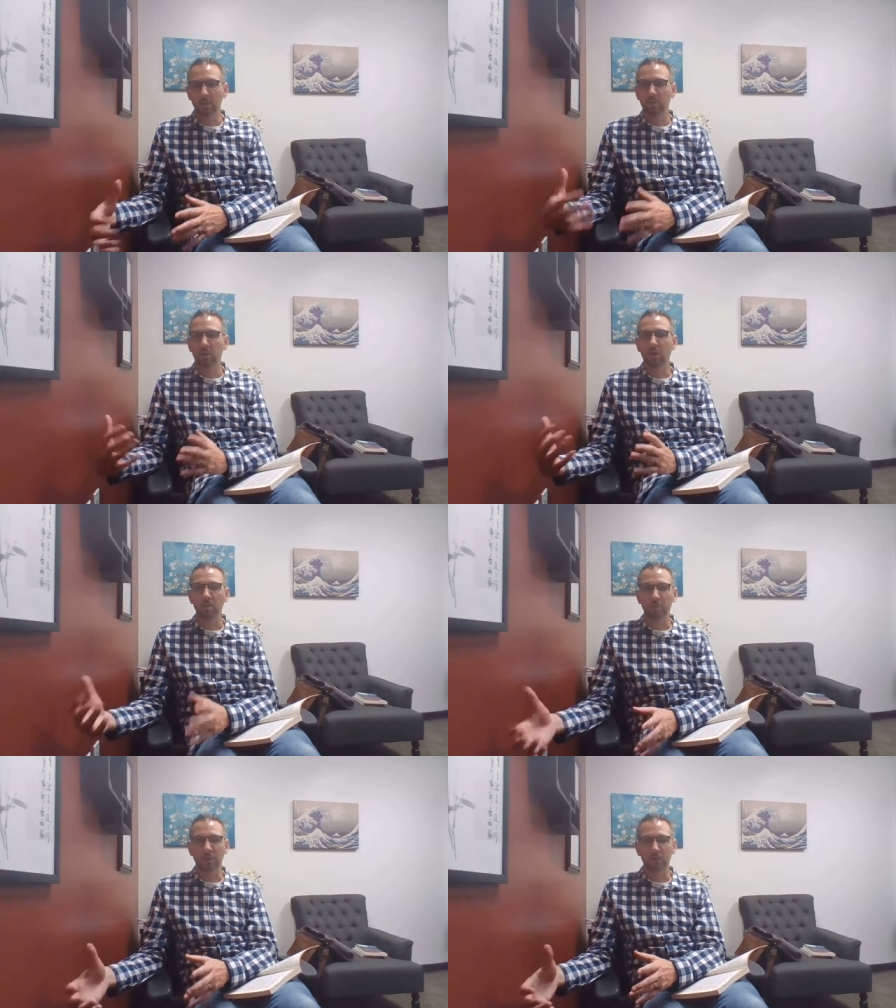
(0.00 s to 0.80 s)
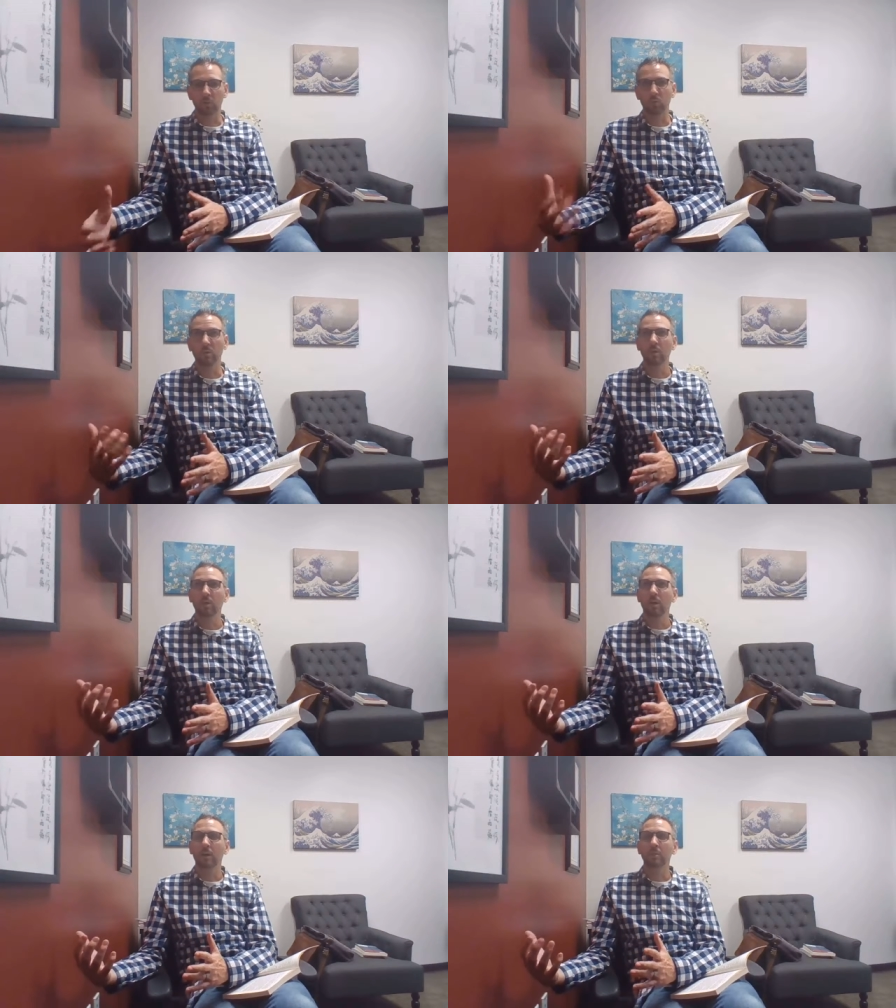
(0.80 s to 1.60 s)
context, or
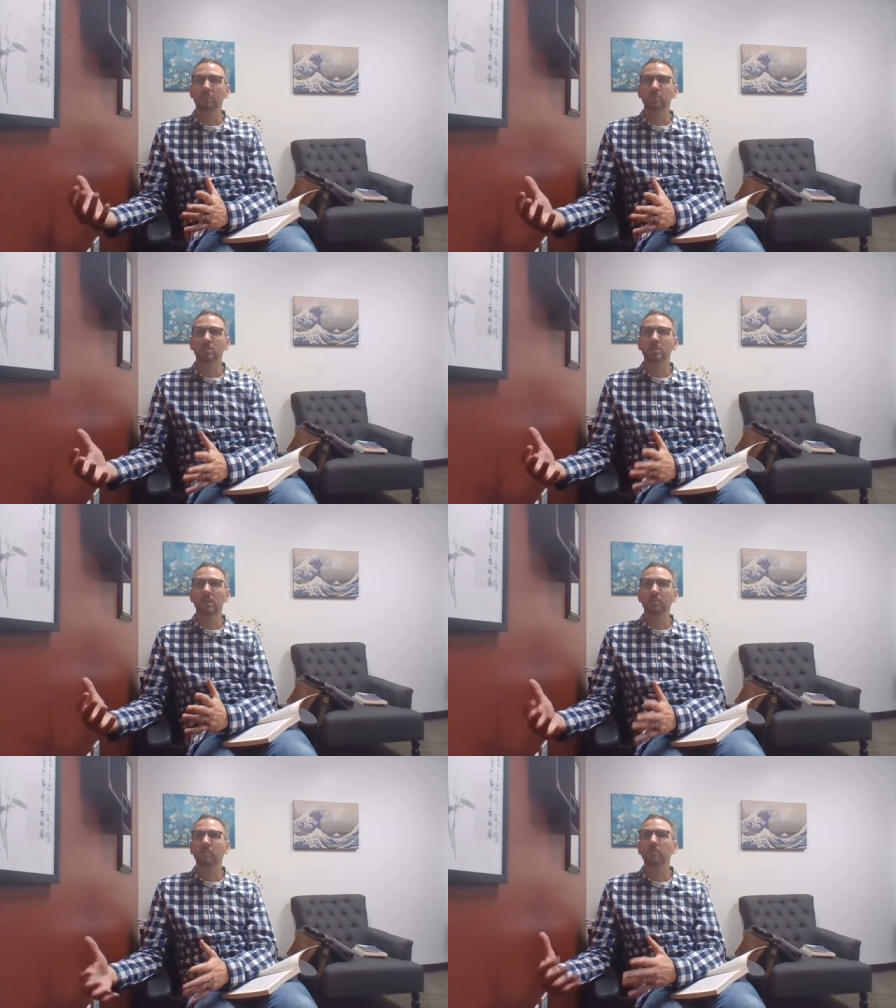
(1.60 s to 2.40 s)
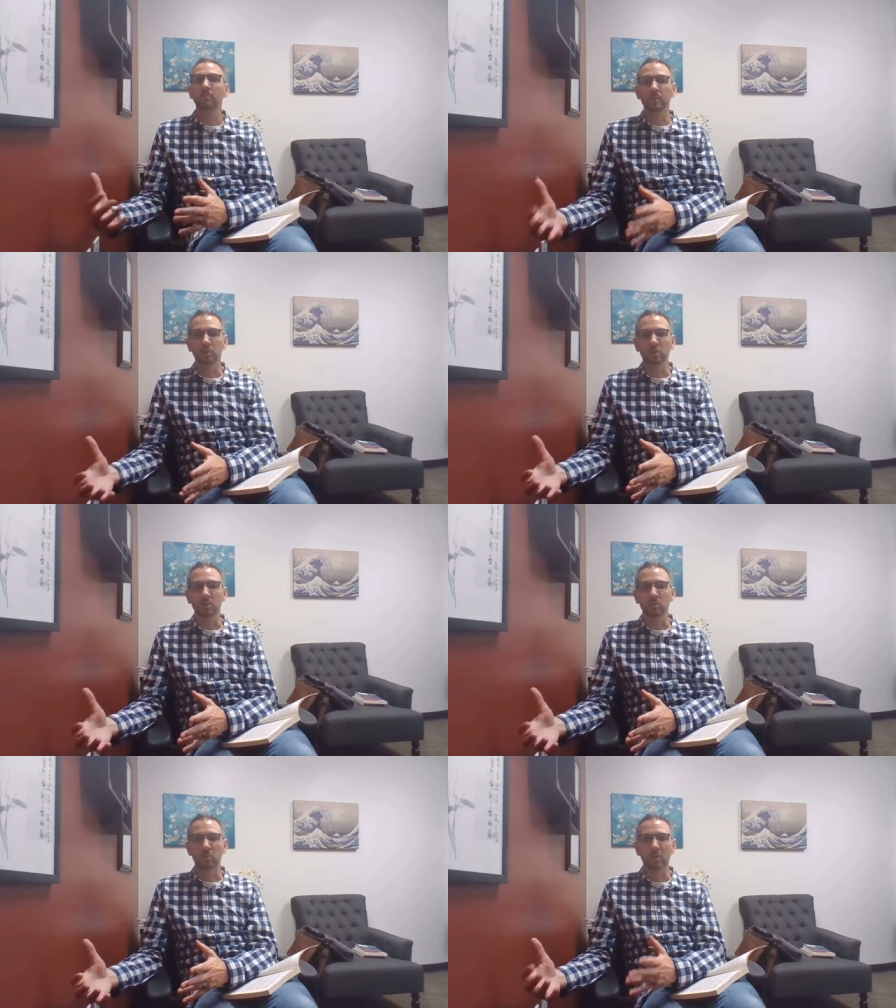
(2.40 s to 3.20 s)
a different set of
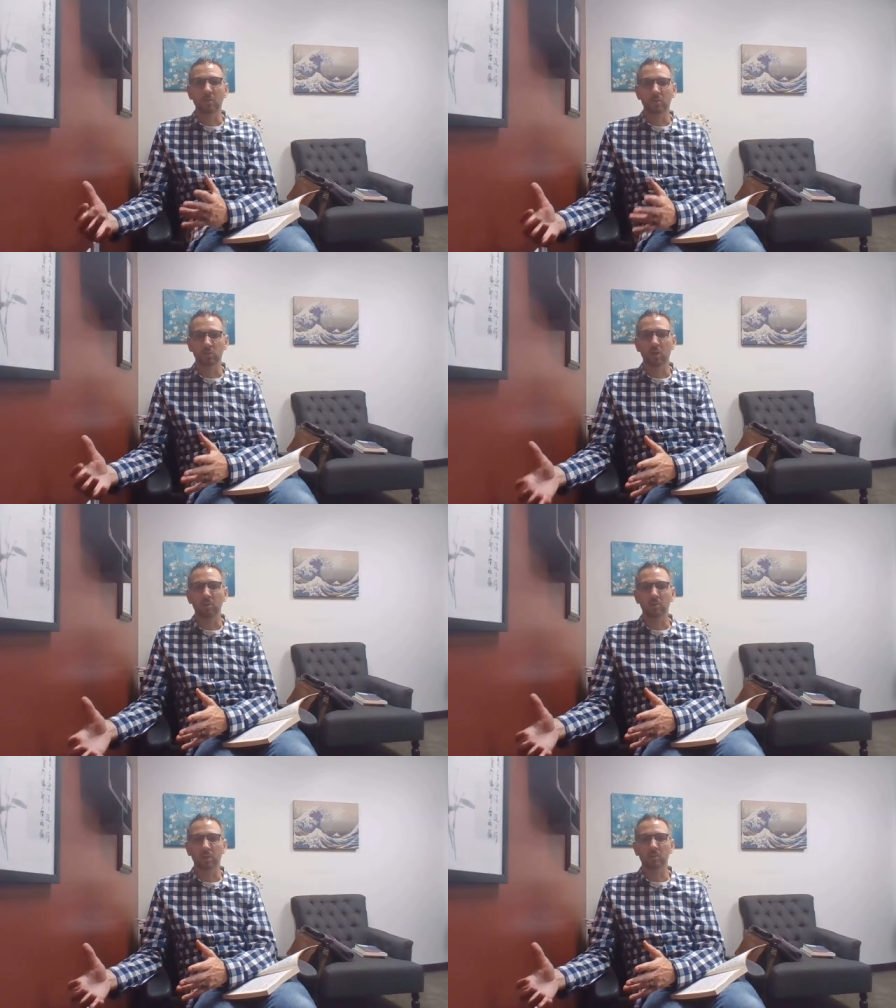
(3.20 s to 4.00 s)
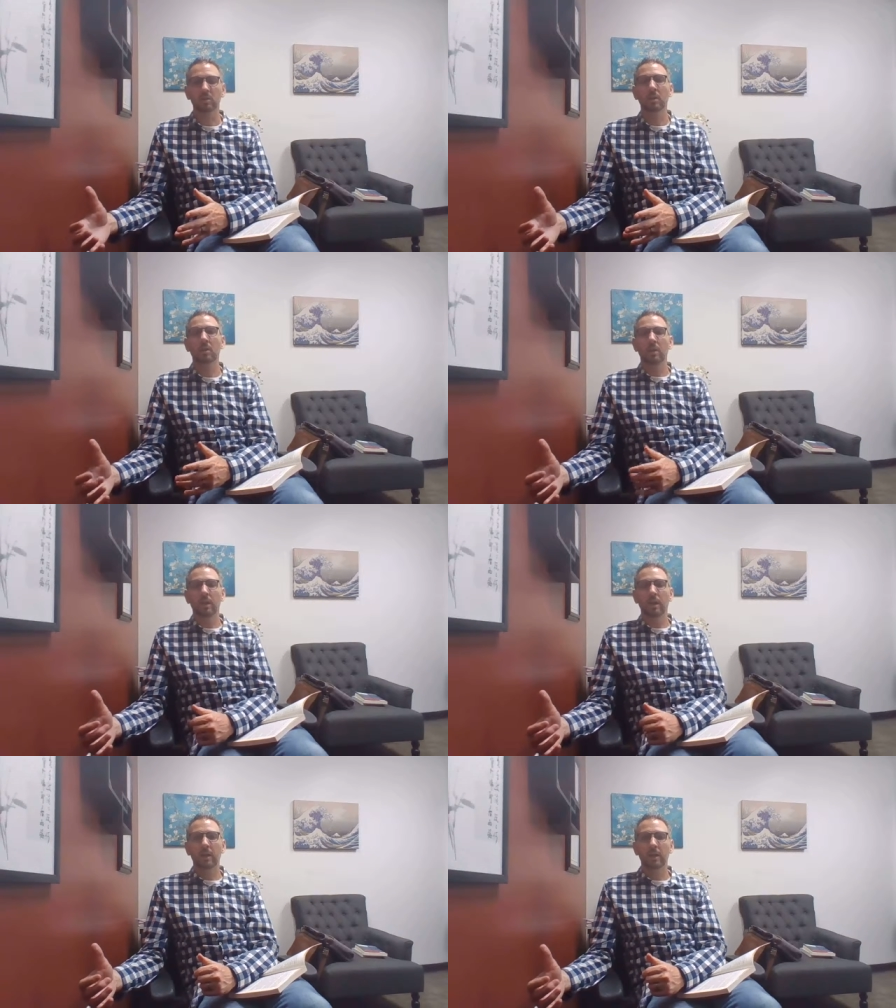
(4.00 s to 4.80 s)
convictions in this context.
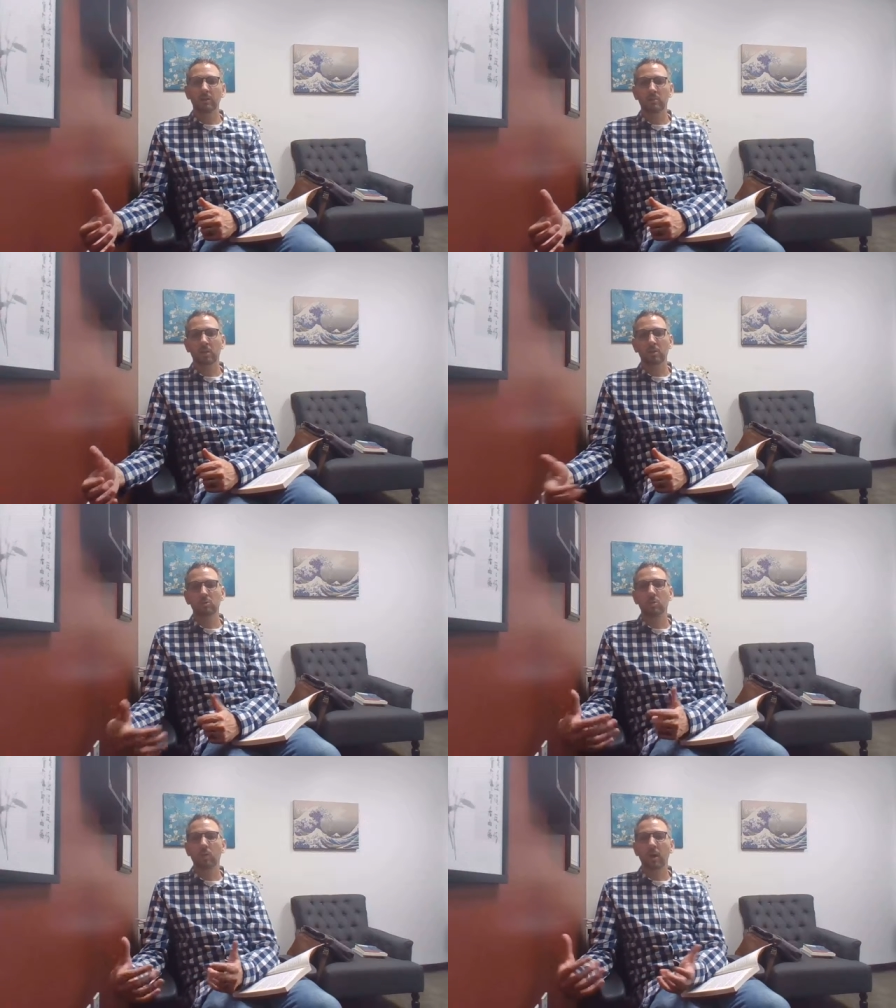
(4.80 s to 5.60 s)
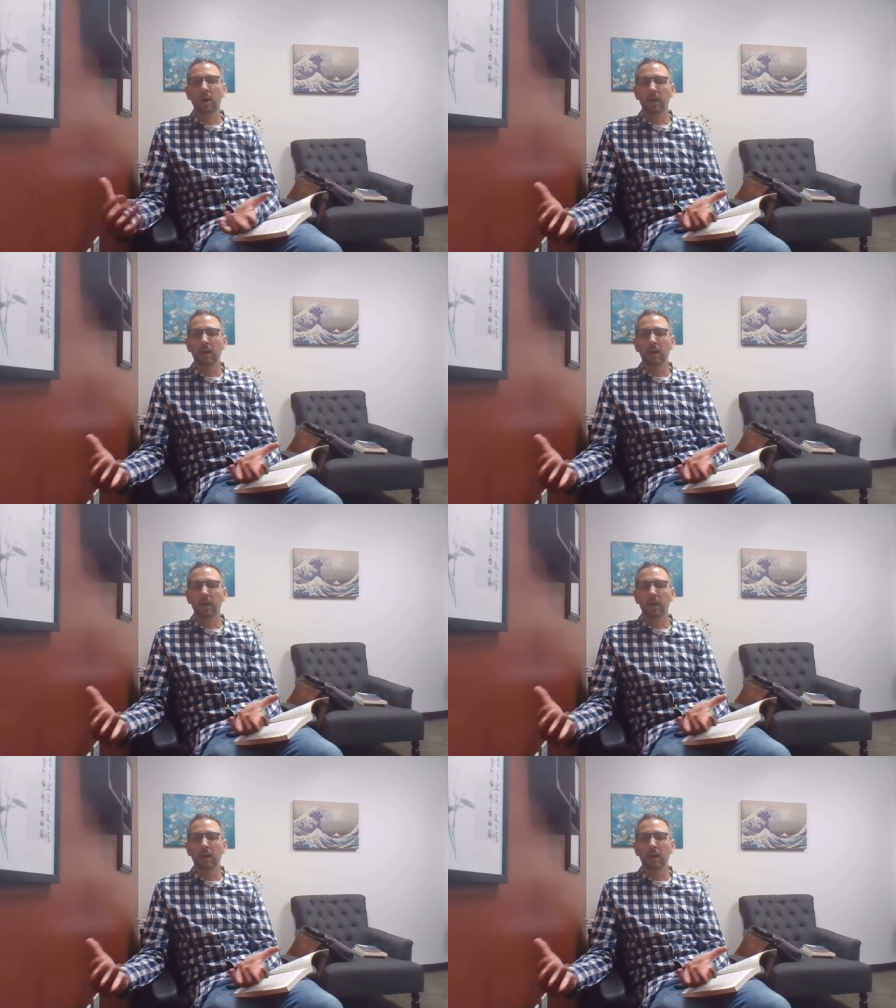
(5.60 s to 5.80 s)
And so